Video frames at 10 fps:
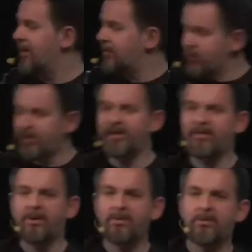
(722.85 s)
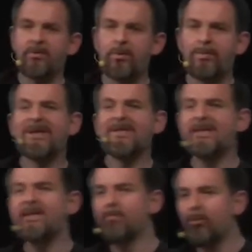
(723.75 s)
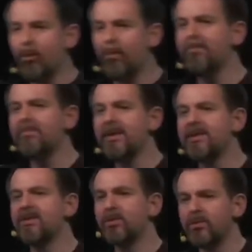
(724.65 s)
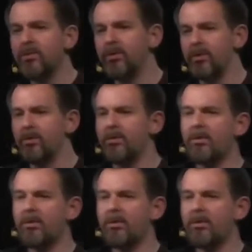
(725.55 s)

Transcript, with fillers: That doesn't mean you have to invest a lot of time, but uh,